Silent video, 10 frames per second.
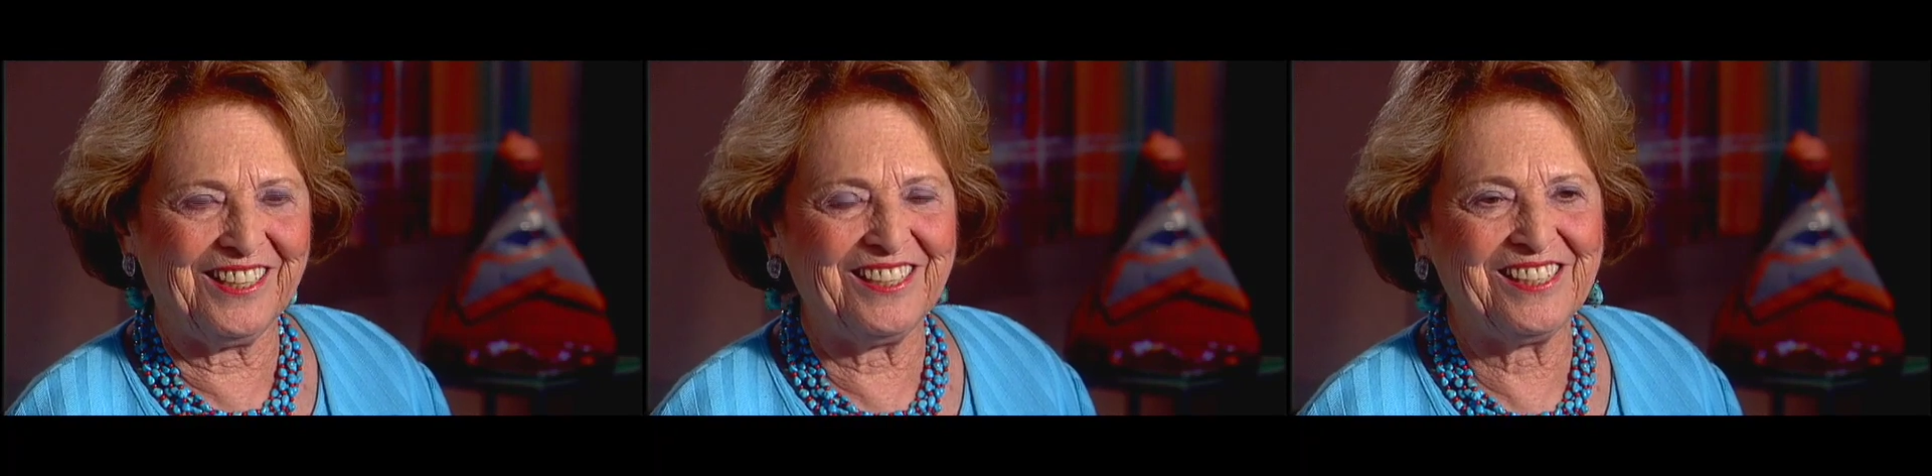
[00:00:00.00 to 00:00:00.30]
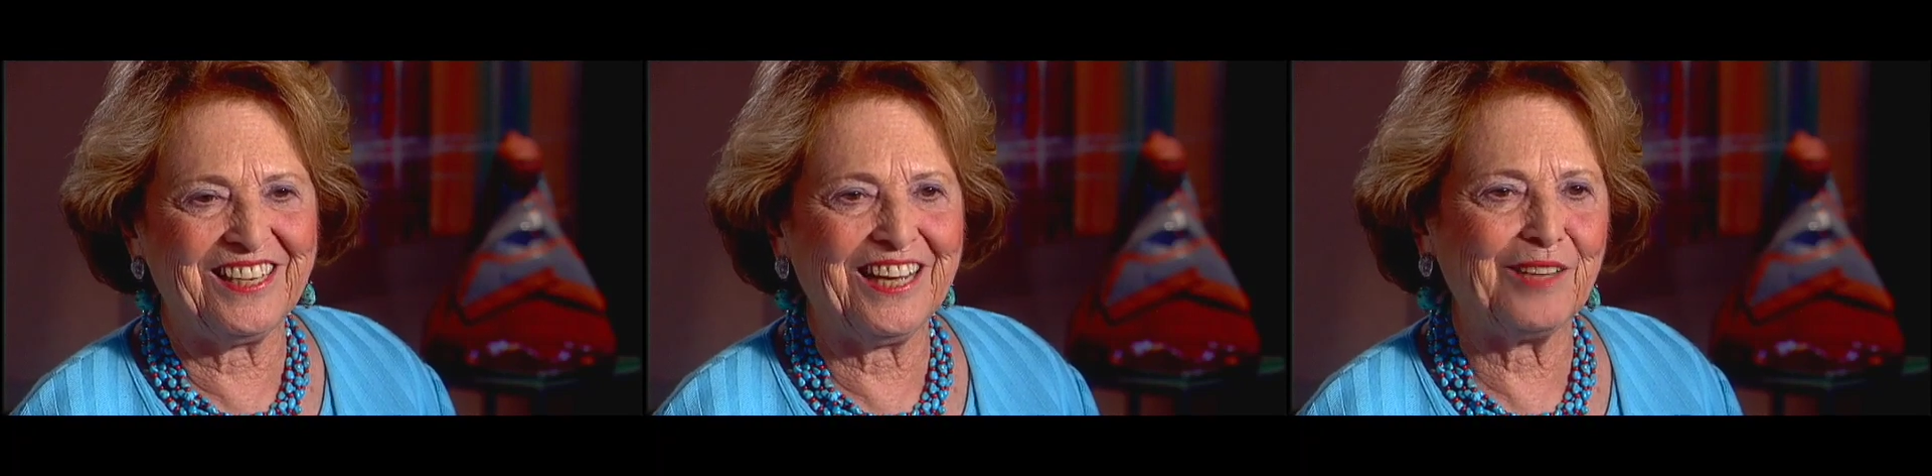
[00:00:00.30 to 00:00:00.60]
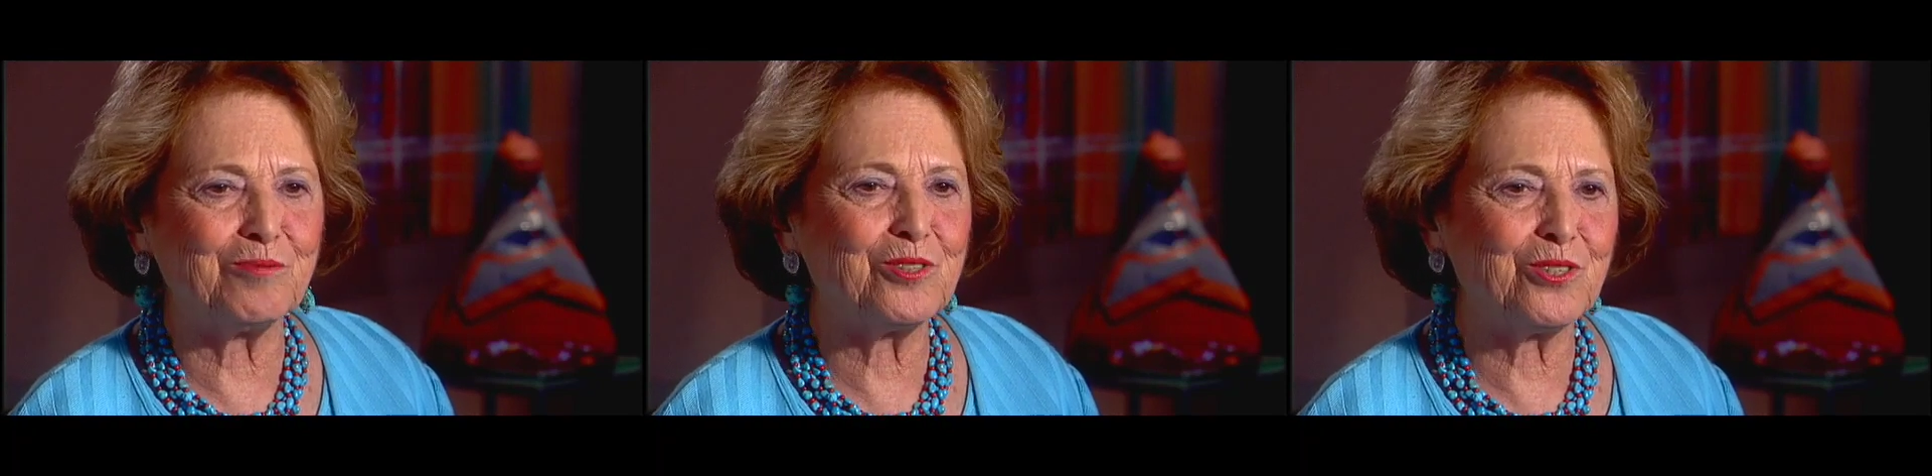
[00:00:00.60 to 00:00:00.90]
He said, I
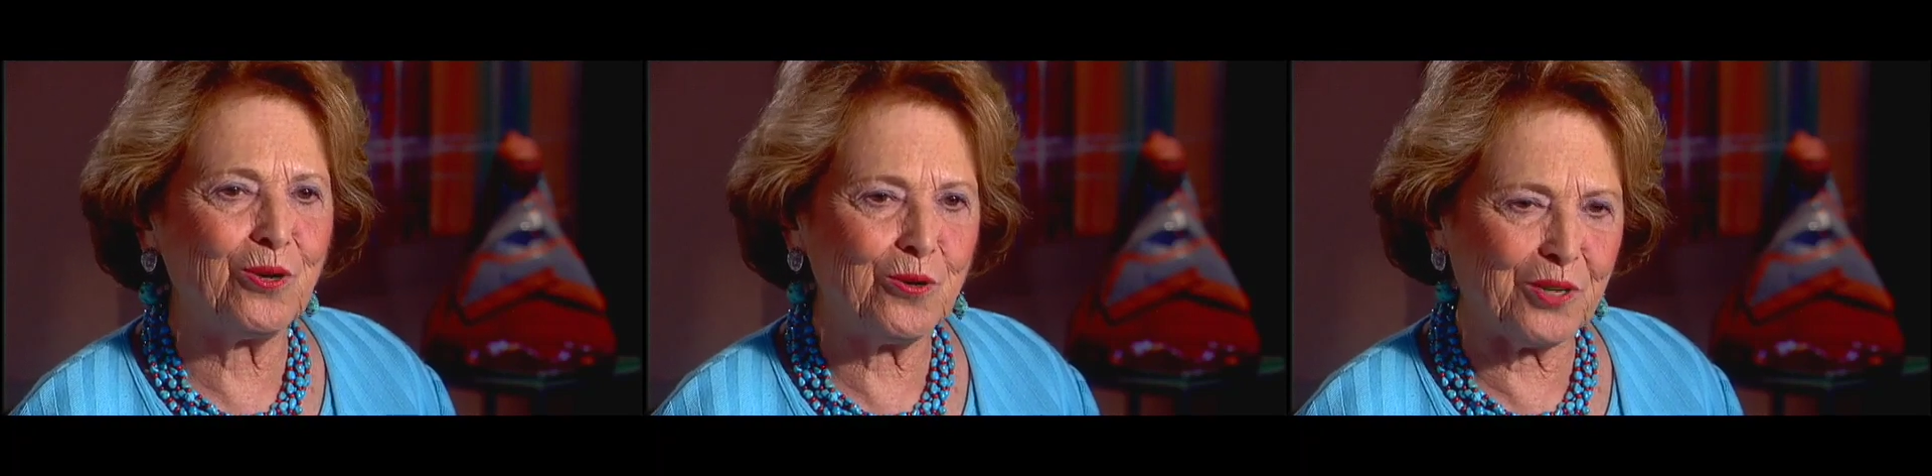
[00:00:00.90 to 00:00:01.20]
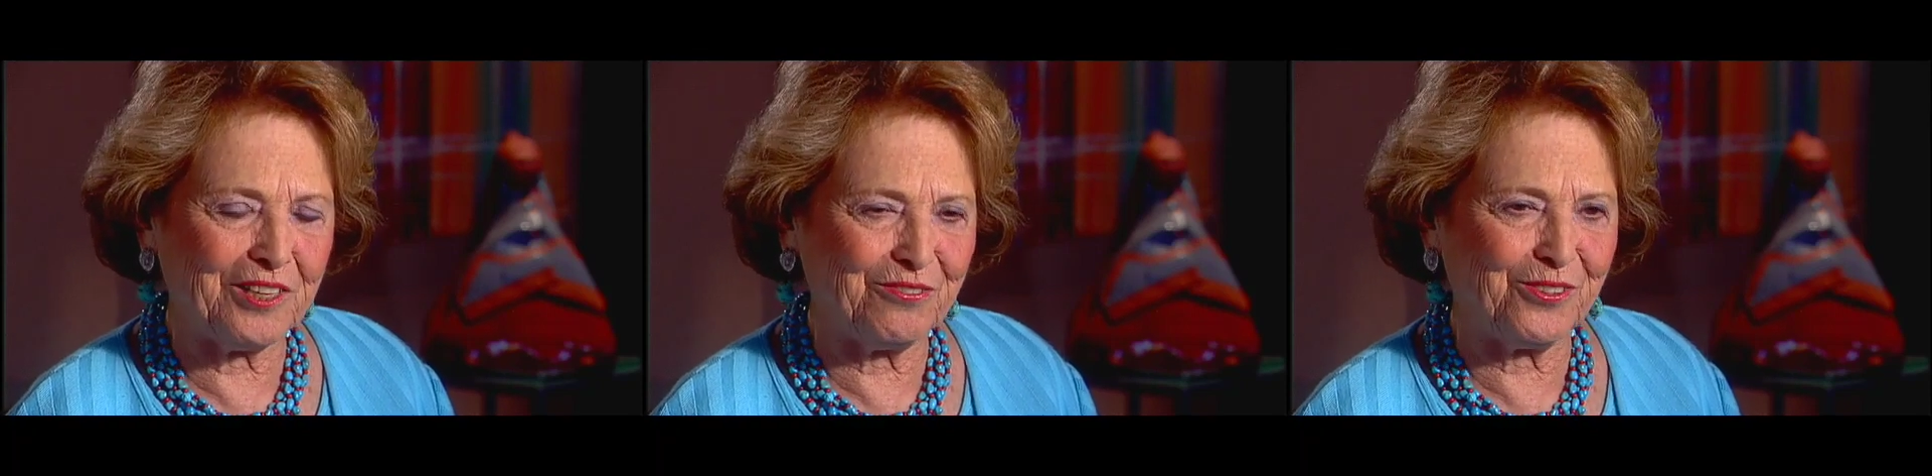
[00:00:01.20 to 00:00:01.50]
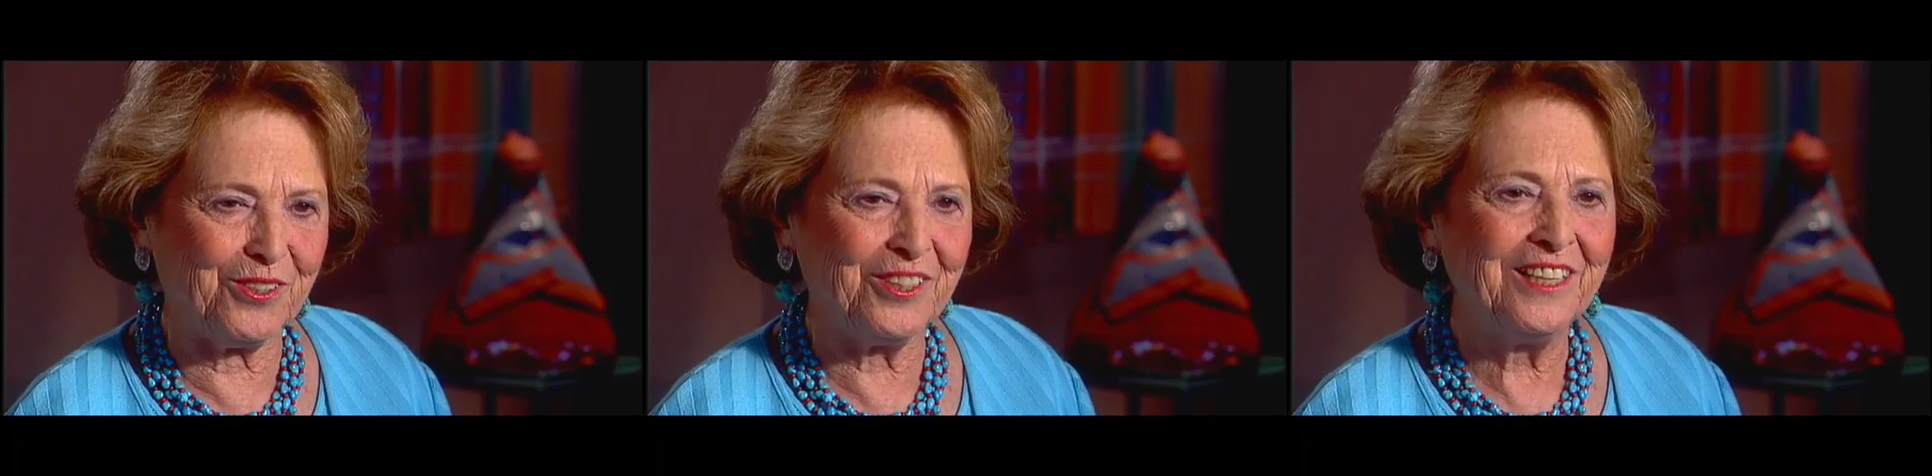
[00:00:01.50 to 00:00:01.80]
am so
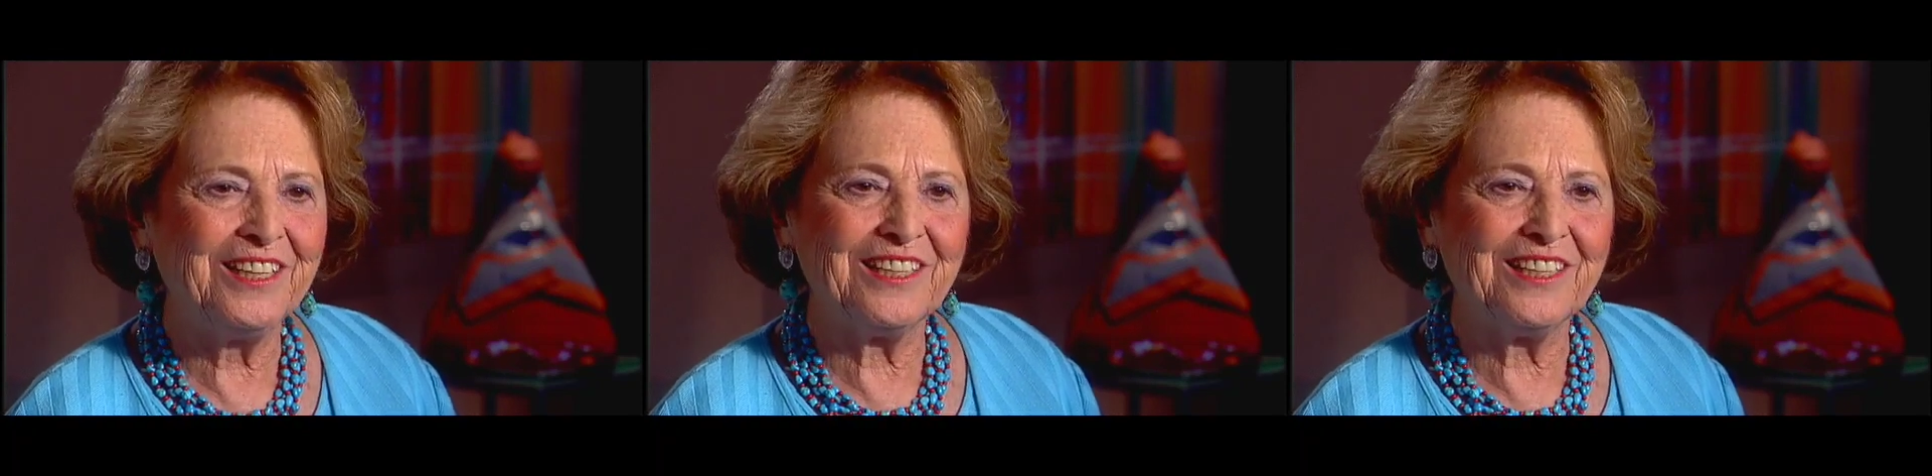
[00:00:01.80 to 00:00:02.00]
grateful